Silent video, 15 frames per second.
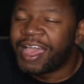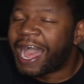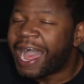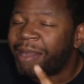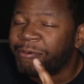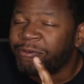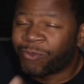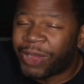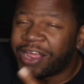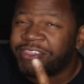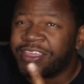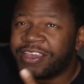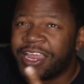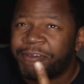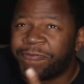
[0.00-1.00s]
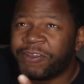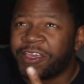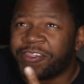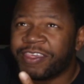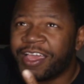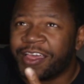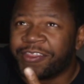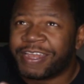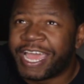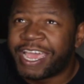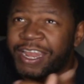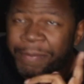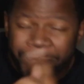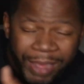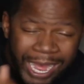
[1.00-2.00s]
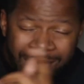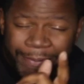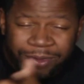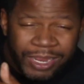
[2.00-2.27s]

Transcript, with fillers: I was watching Netflix the other day and it popped